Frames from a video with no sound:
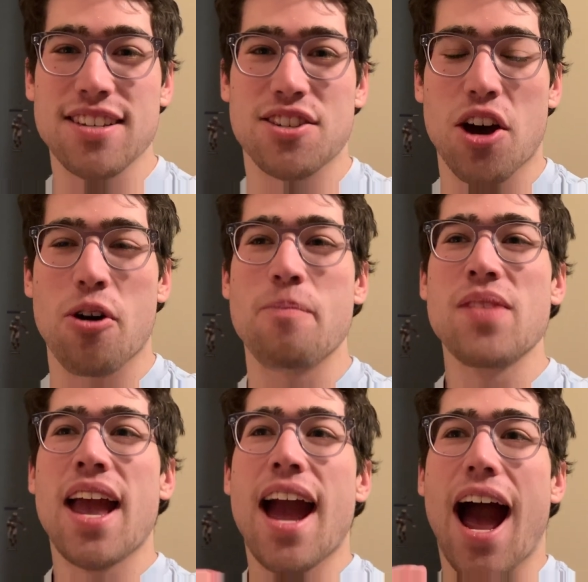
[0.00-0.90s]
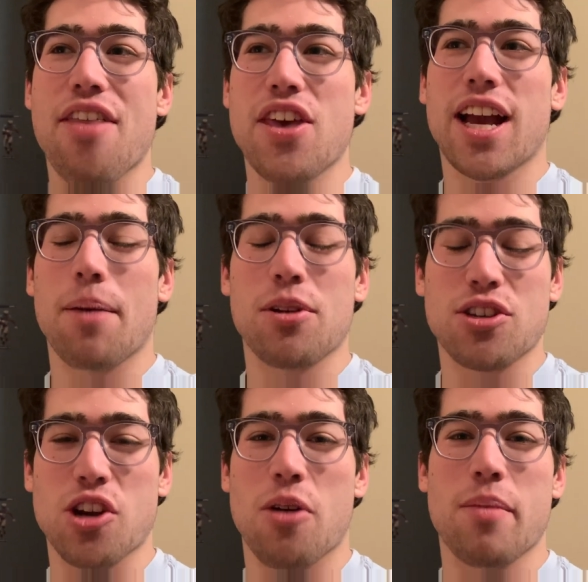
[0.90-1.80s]
So I think I'm going to
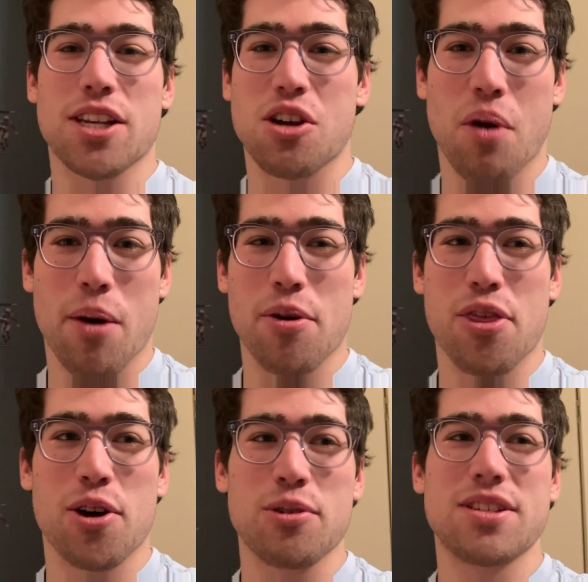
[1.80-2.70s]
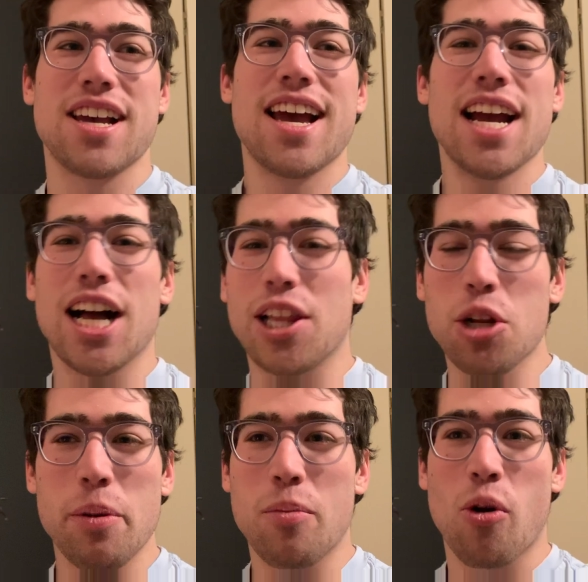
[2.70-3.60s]
start messing around with those a
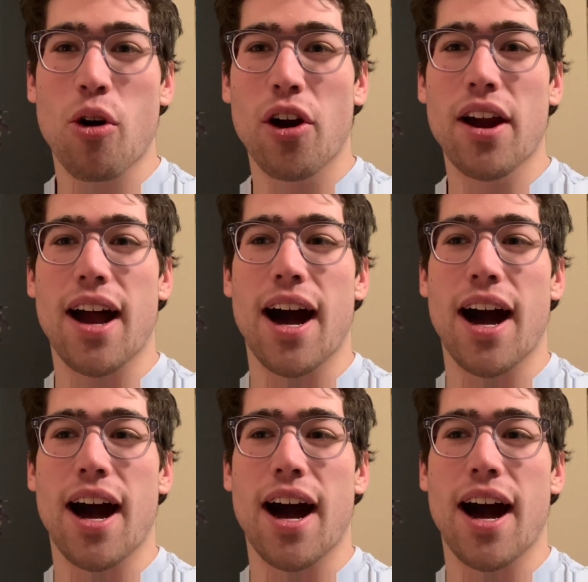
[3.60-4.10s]
little bit more.